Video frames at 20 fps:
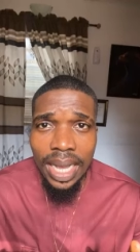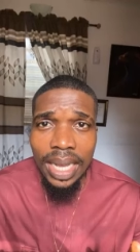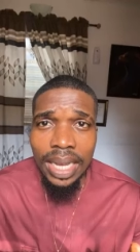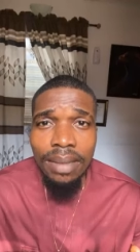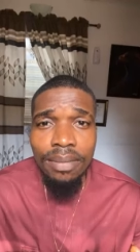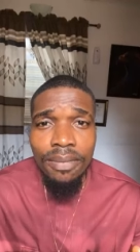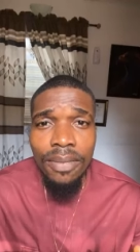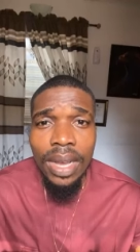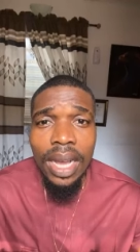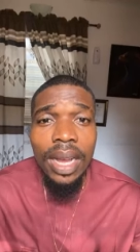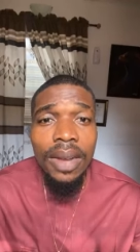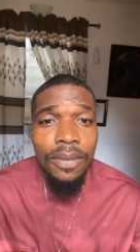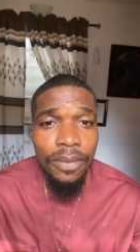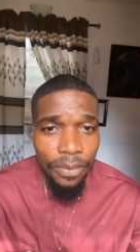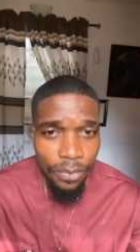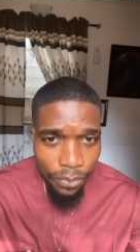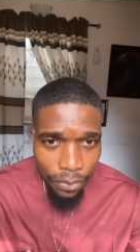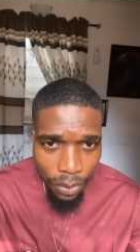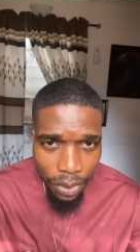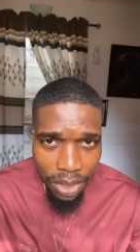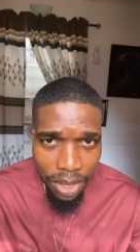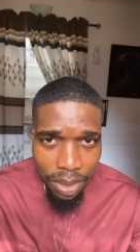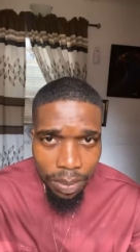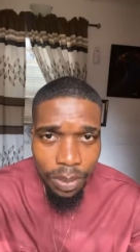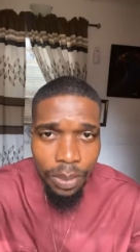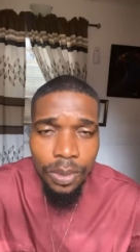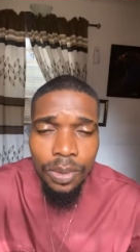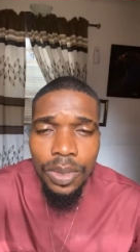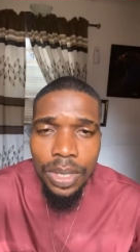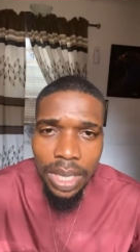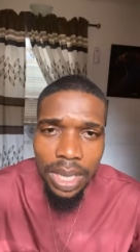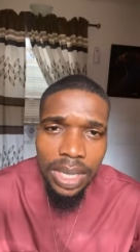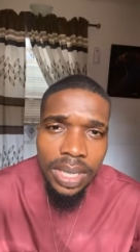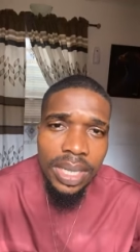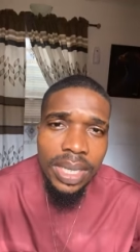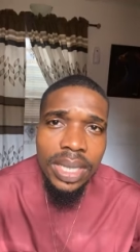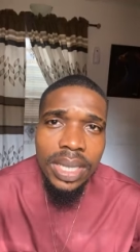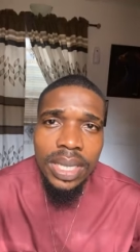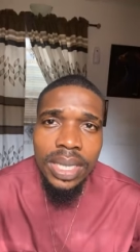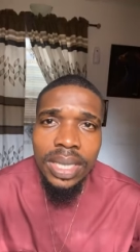are affordable,
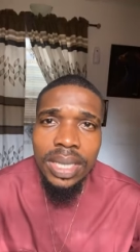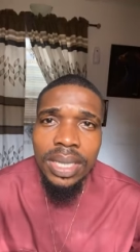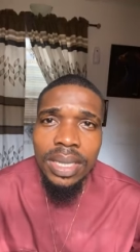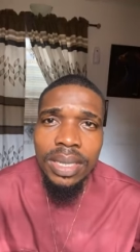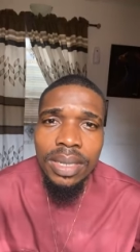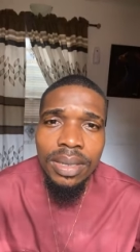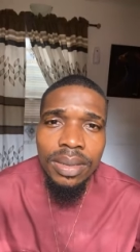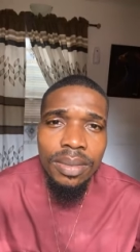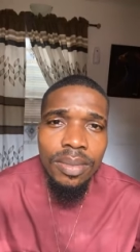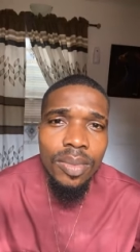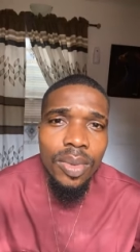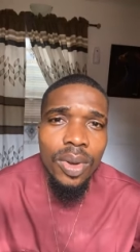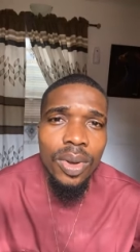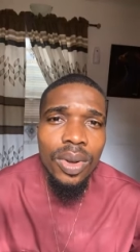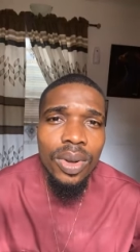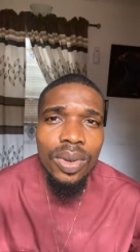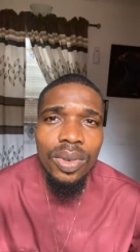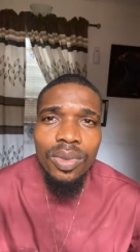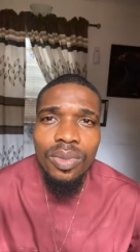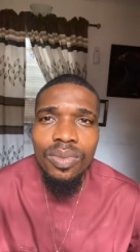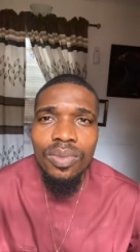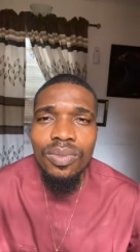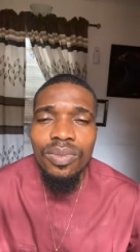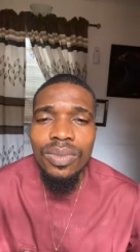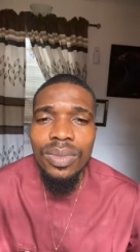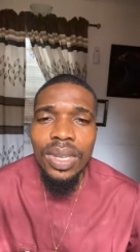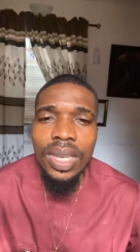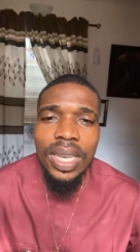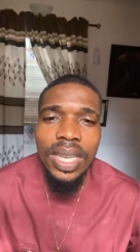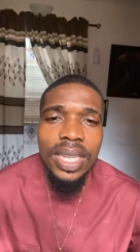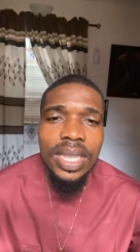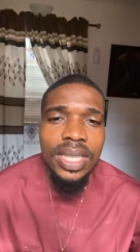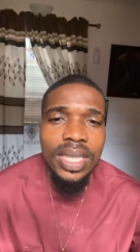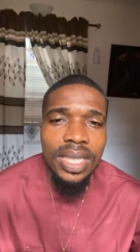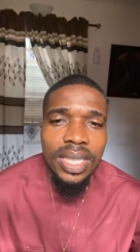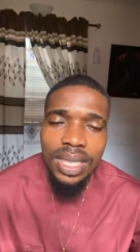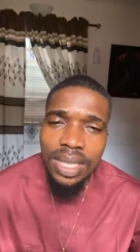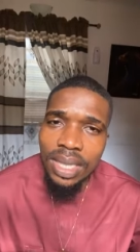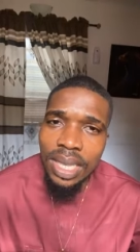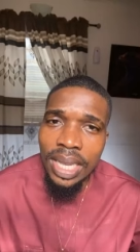yes, but
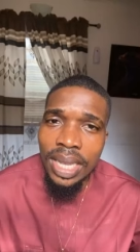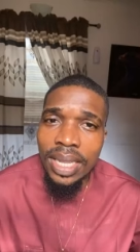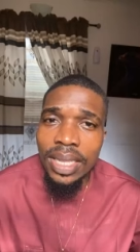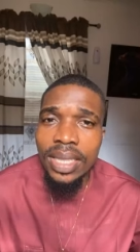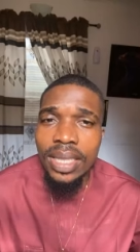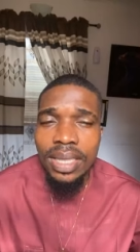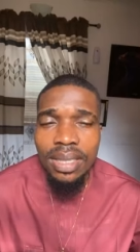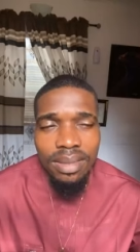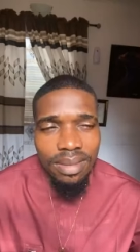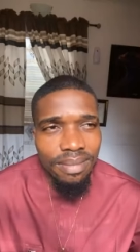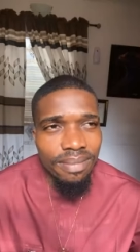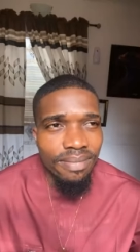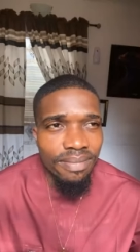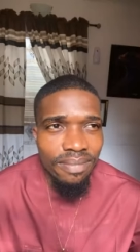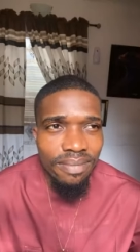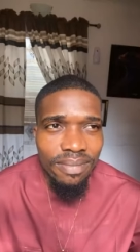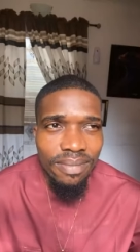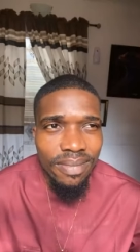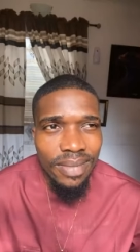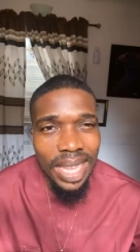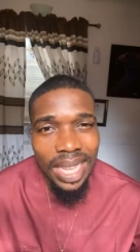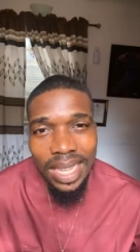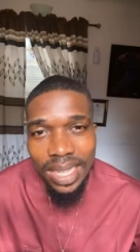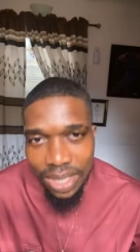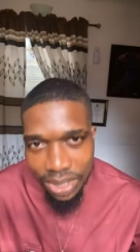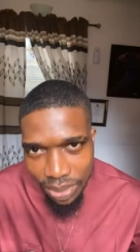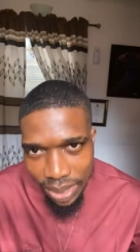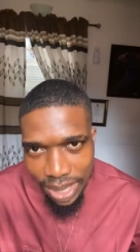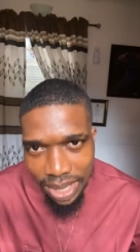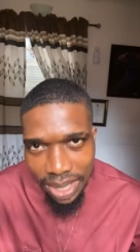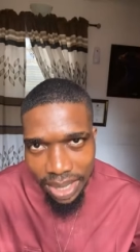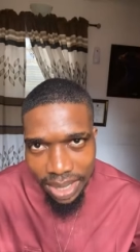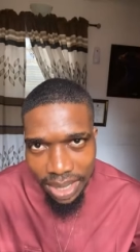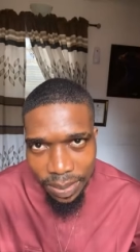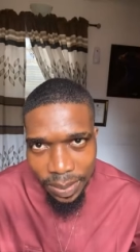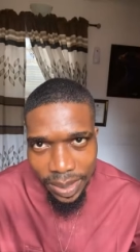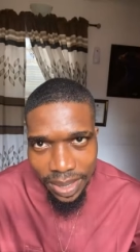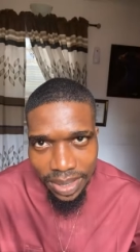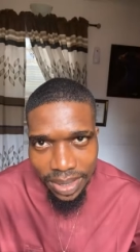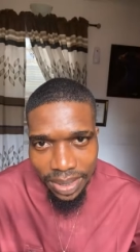it's quite
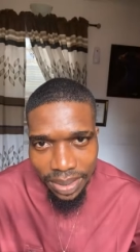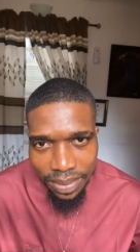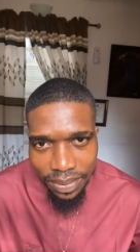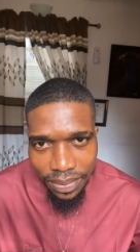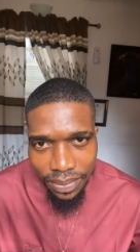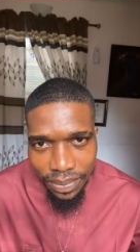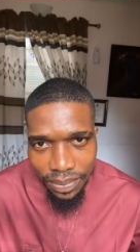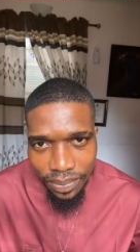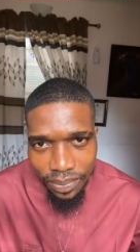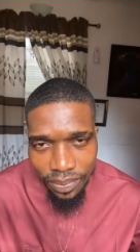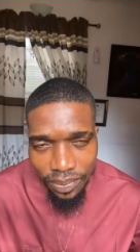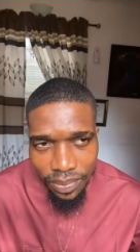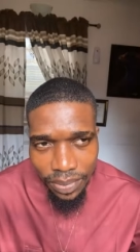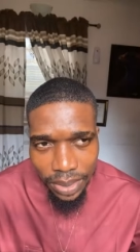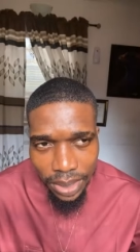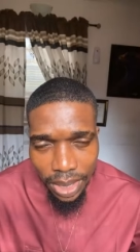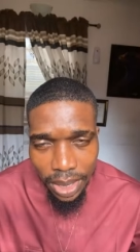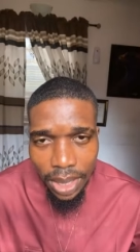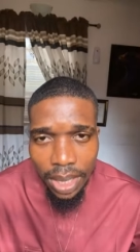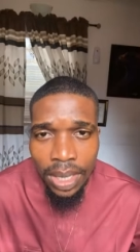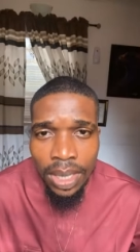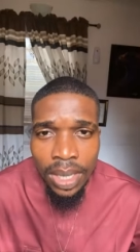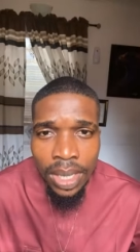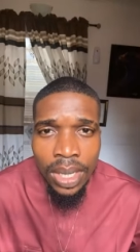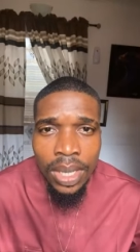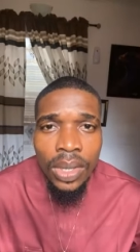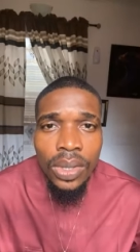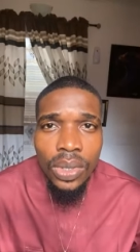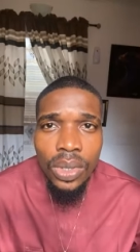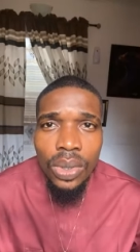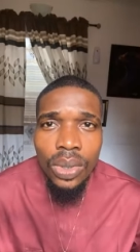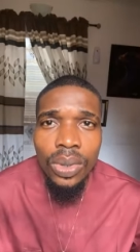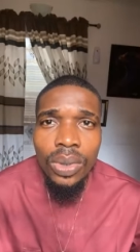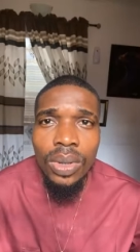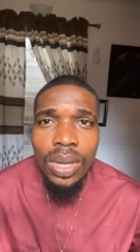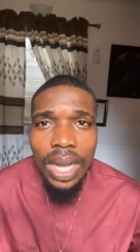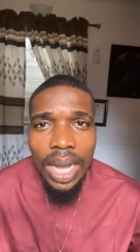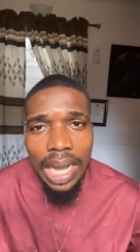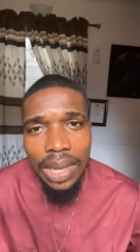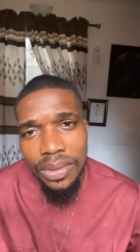expensive. Okay,
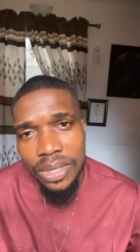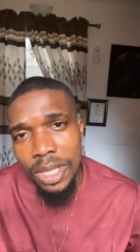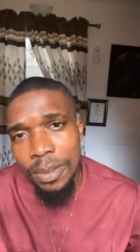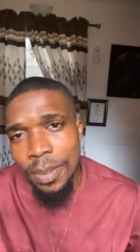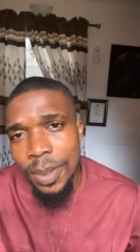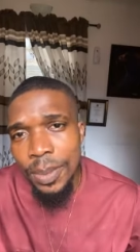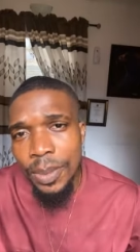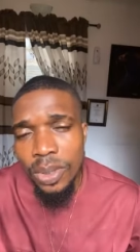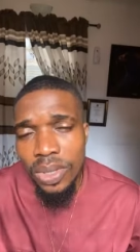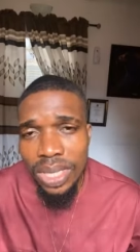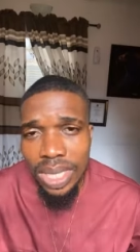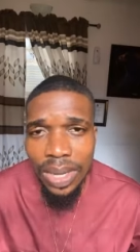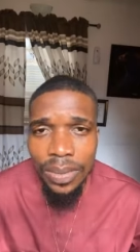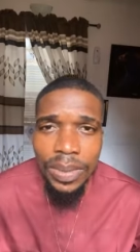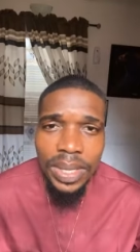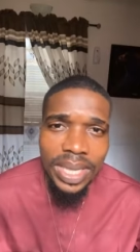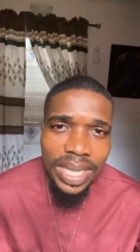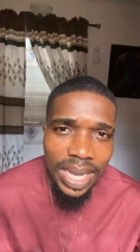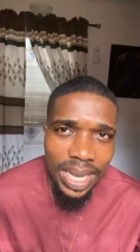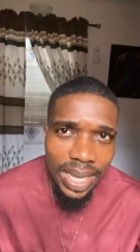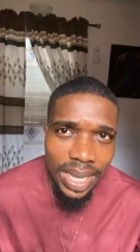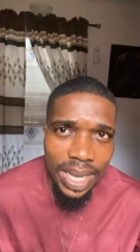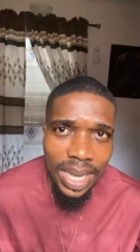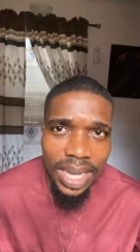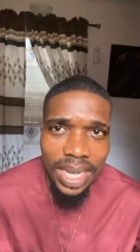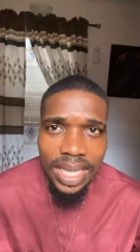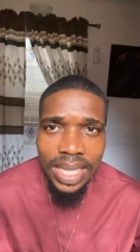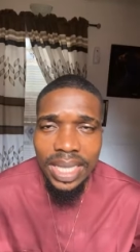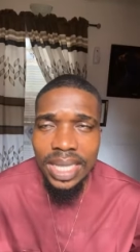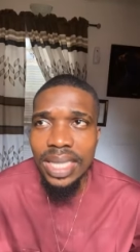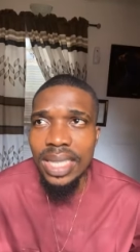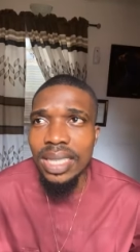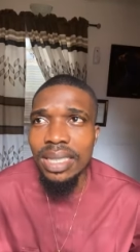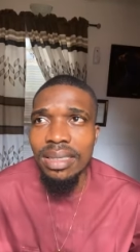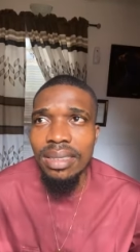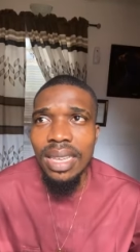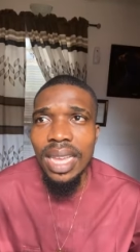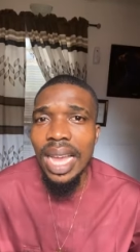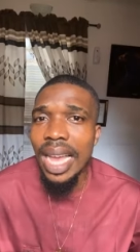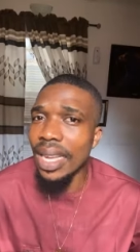so I've seen people start with tires.
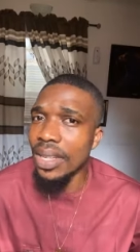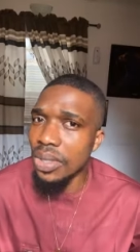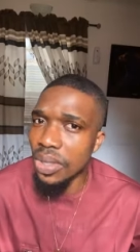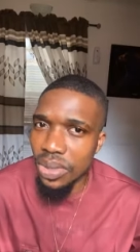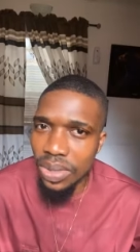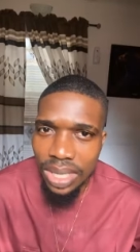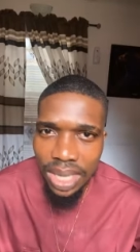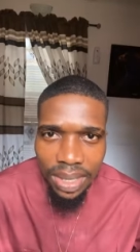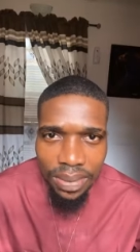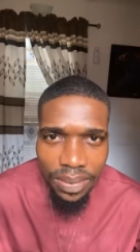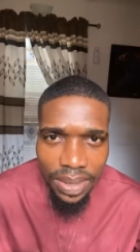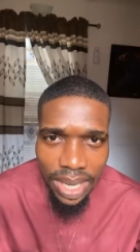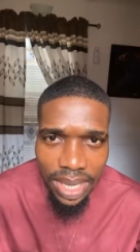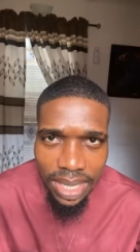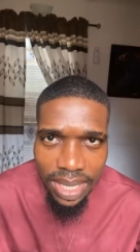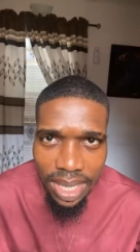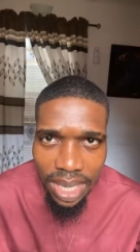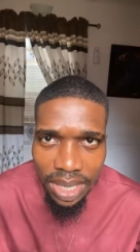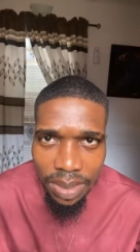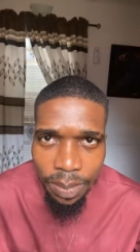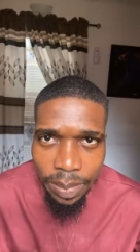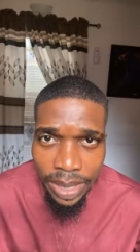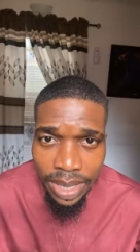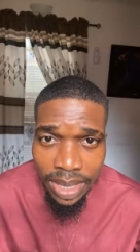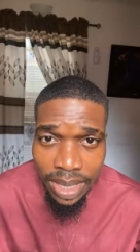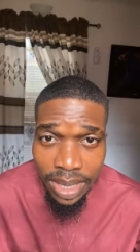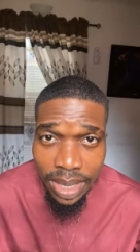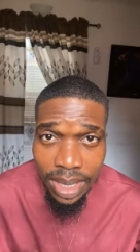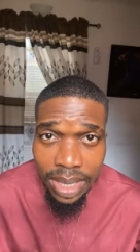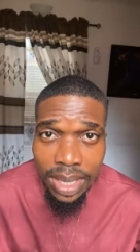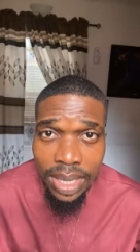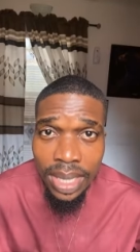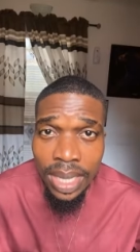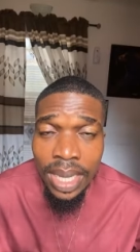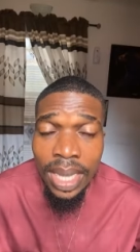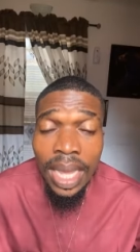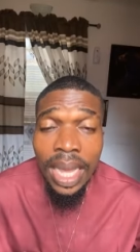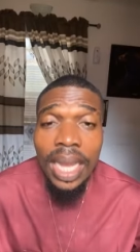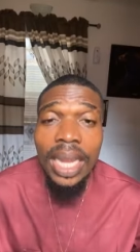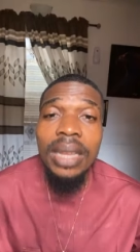I don't advise that personally,
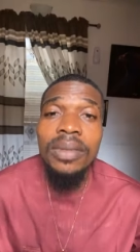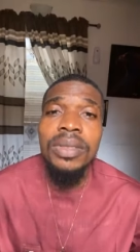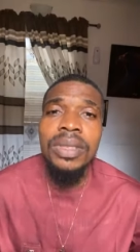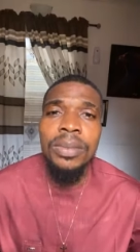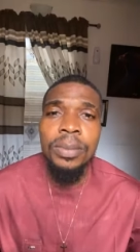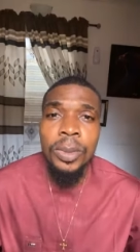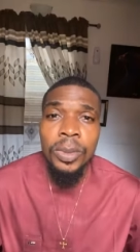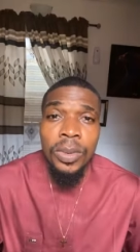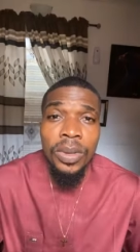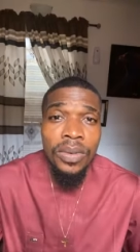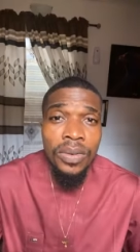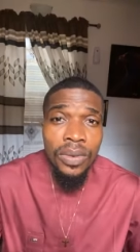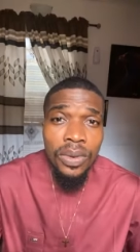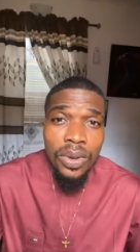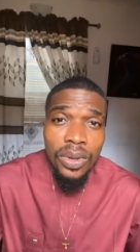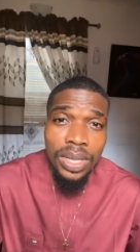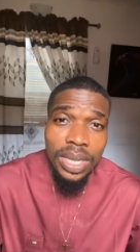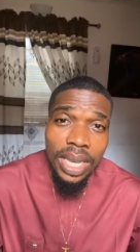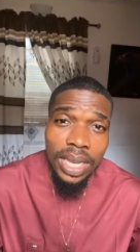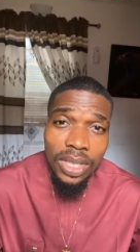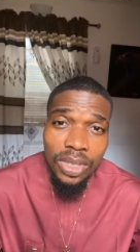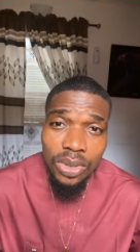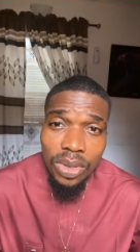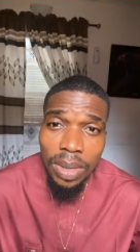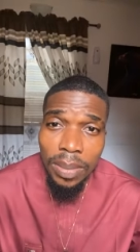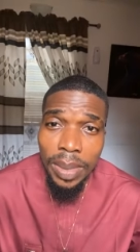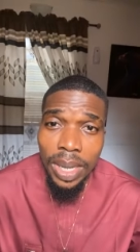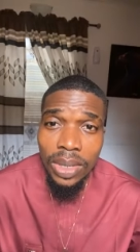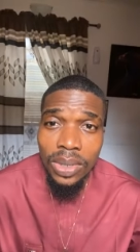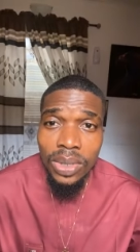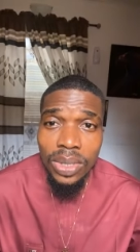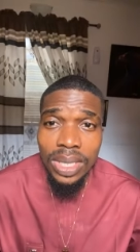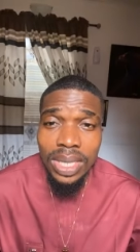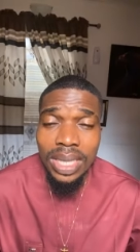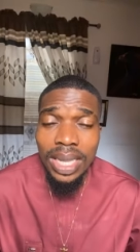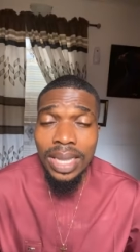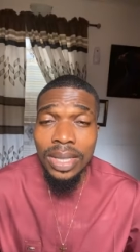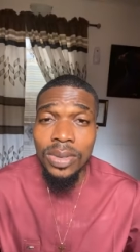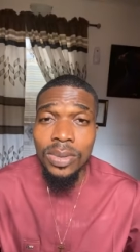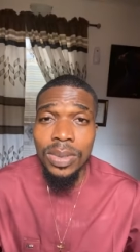and I've seen people even go the extra mile to
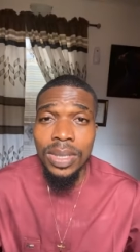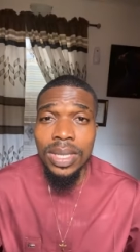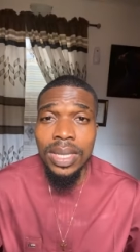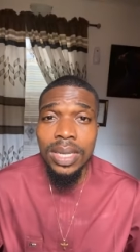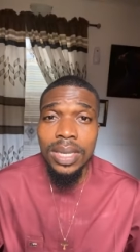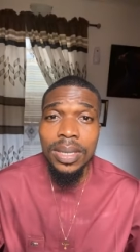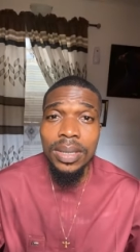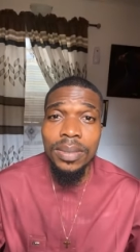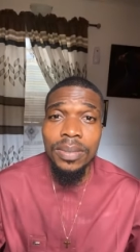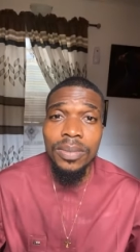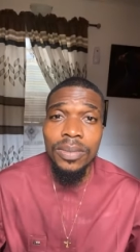start with